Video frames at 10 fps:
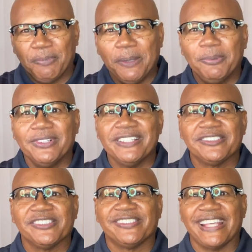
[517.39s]
people in
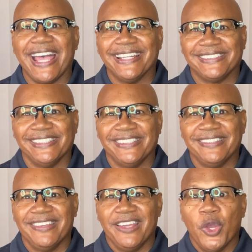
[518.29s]

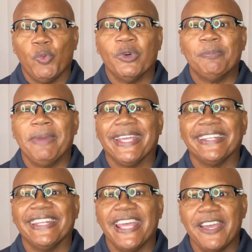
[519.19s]
society would make
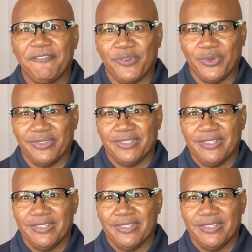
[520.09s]
an effort